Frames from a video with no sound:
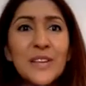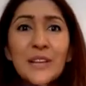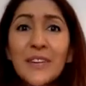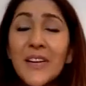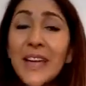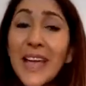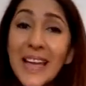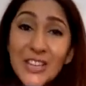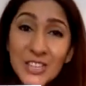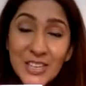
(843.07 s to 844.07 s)
I was feeling very
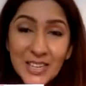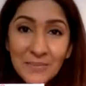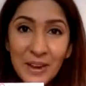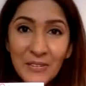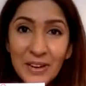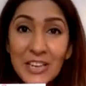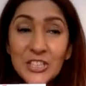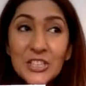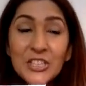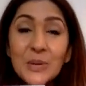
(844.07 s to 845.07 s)
edgy in my
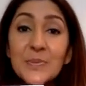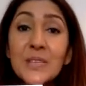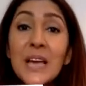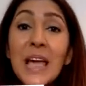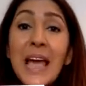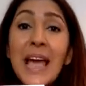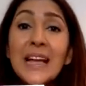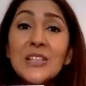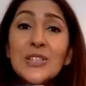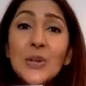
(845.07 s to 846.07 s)
relationships.
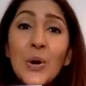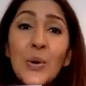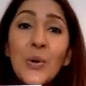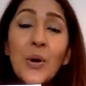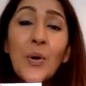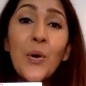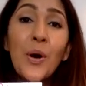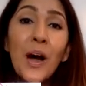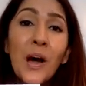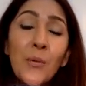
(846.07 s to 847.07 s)
And so
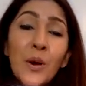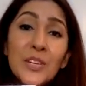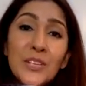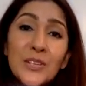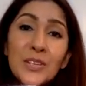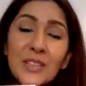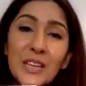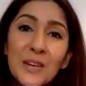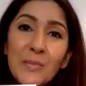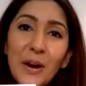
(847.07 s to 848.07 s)
I want you to
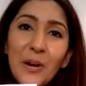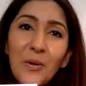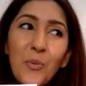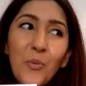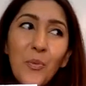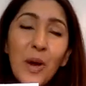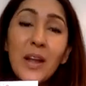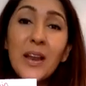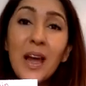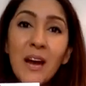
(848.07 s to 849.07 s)
think about
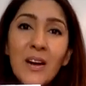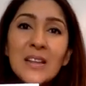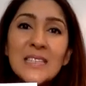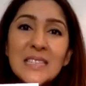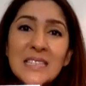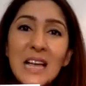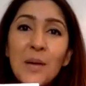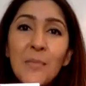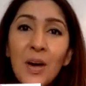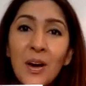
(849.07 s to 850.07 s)
what are
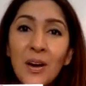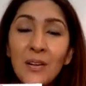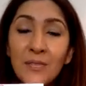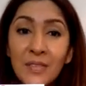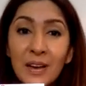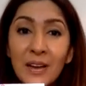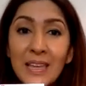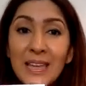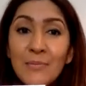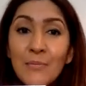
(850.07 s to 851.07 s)
some of
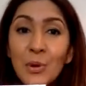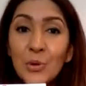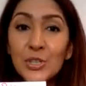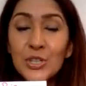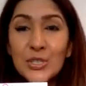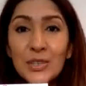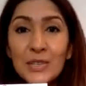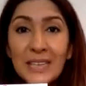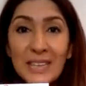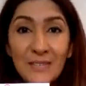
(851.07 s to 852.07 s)
the
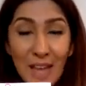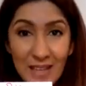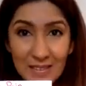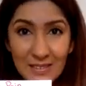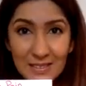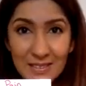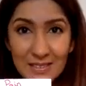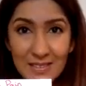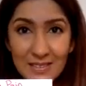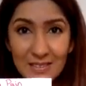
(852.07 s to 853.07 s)
emotional
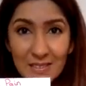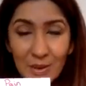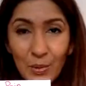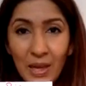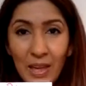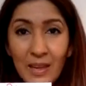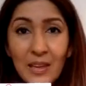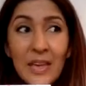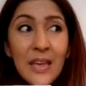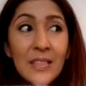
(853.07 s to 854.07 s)
events,
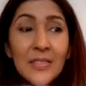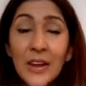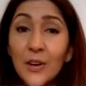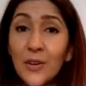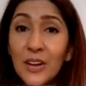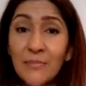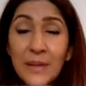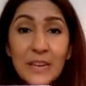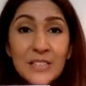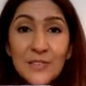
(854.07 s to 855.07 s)
okay? There could have
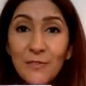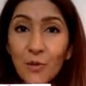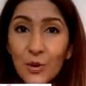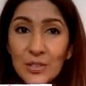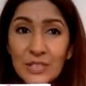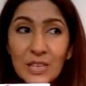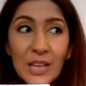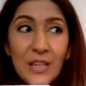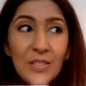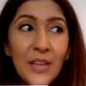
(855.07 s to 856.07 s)
been a divorce.
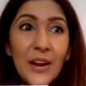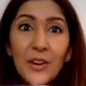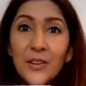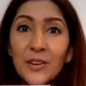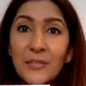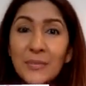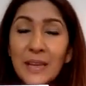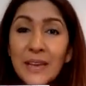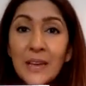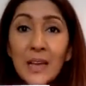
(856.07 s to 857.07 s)
There could have
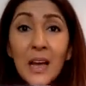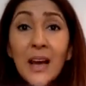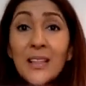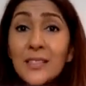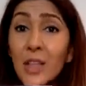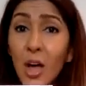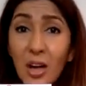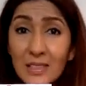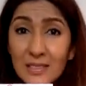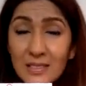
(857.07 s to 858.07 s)
been a
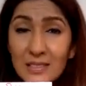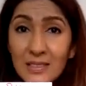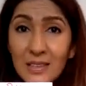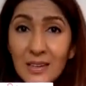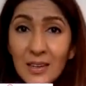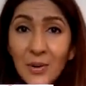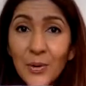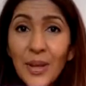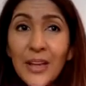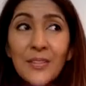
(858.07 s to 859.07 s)
loss,
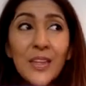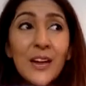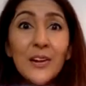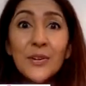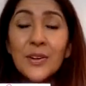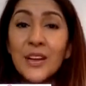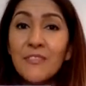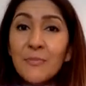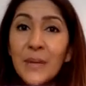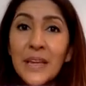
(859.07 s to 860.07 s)
okay? There could
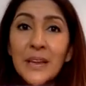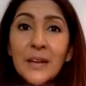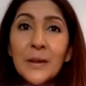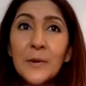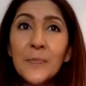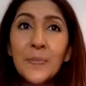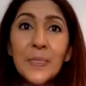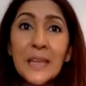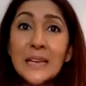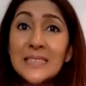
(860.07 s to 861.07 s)
have been
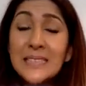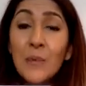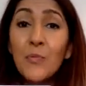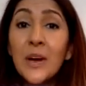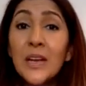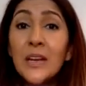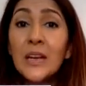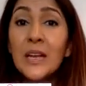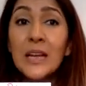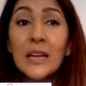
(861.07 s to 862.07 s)

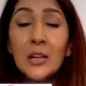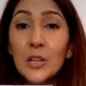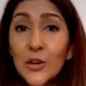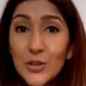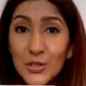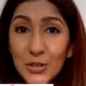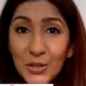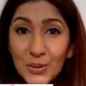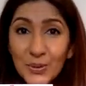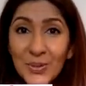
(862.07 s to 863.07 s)
someone close to
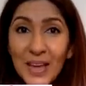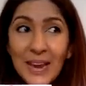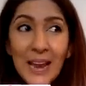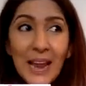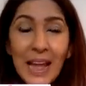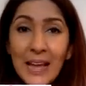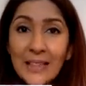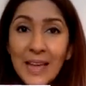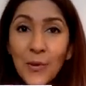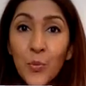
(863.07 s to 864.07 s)
you
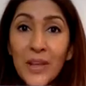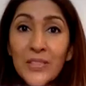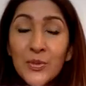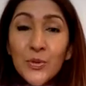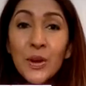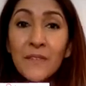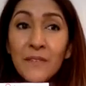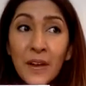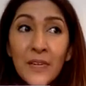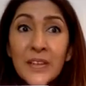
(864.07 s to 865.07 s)
that went through a
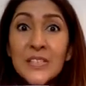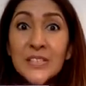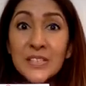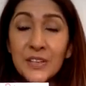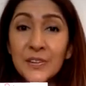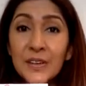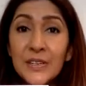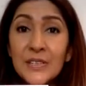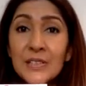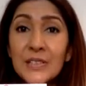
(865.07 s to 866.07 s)
very
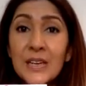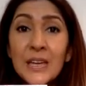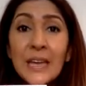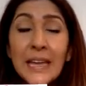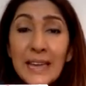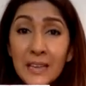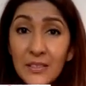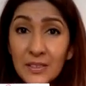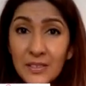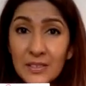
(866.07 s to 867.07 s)
serious
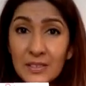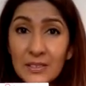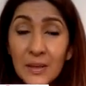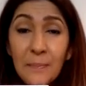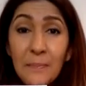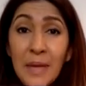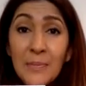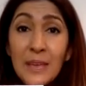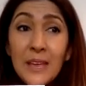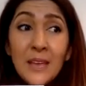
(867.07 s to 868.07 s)
illness.
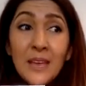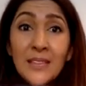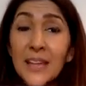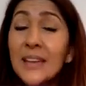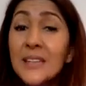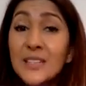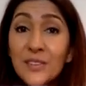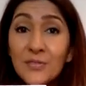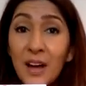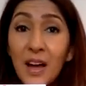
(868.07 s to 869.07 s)
Maybe they didn't
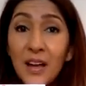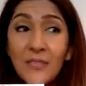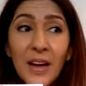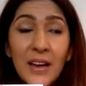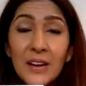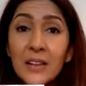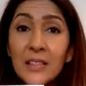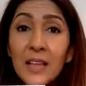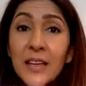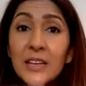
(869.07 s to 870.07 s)
survive. I had a
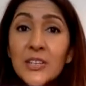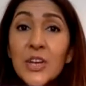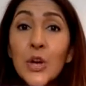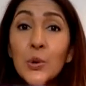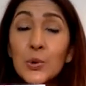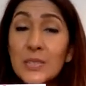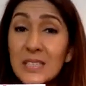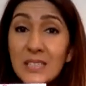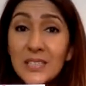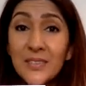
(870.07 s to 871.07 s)
client
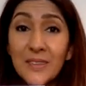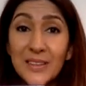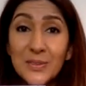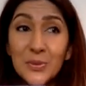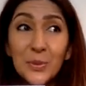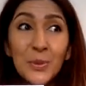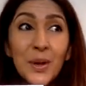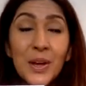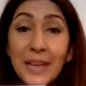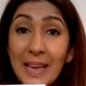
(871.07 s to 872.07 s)
whose sister went
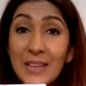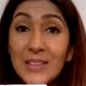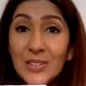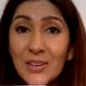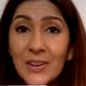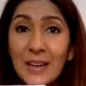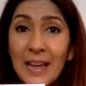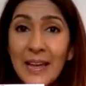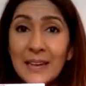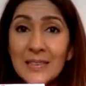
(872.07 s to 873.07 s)
through cancer
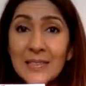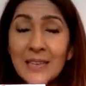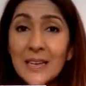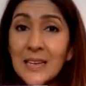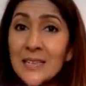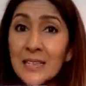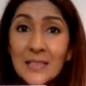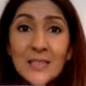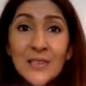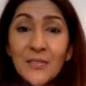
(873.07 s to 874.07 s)
and
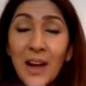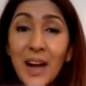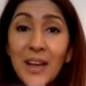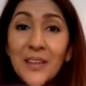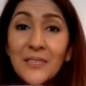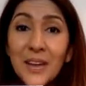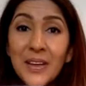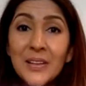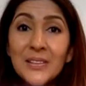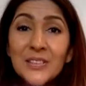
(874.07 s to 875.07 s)
didn't survive,
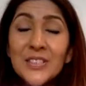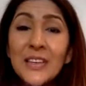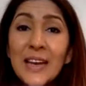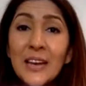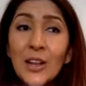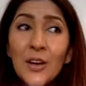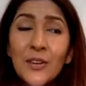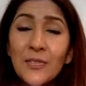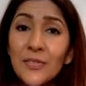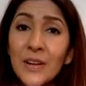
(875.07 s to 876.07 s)
and she had a
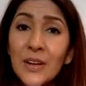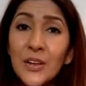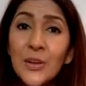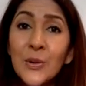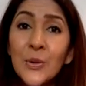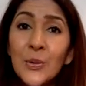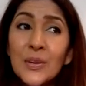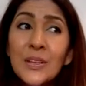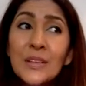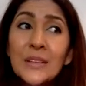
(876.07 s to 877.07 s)
lot of,
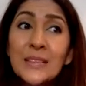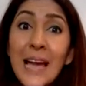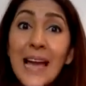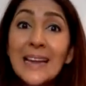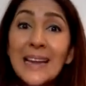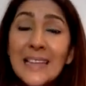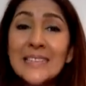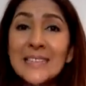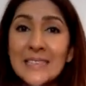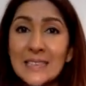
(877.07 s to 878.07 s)
that
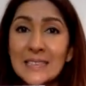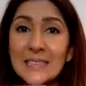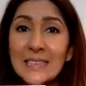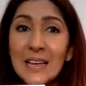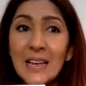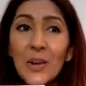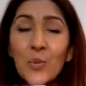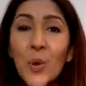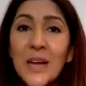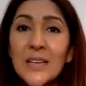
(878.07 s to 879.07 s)
incident
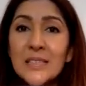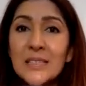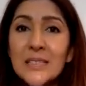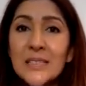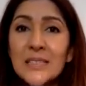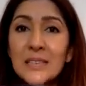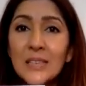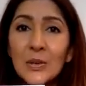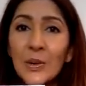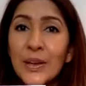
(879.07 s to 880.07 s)
was,
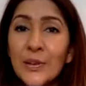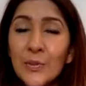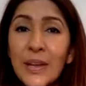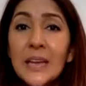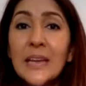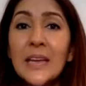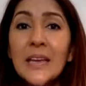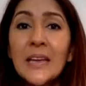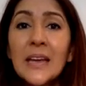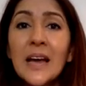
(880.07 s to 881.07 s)
it
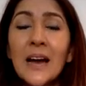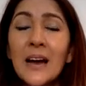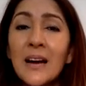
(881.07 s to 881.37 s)
really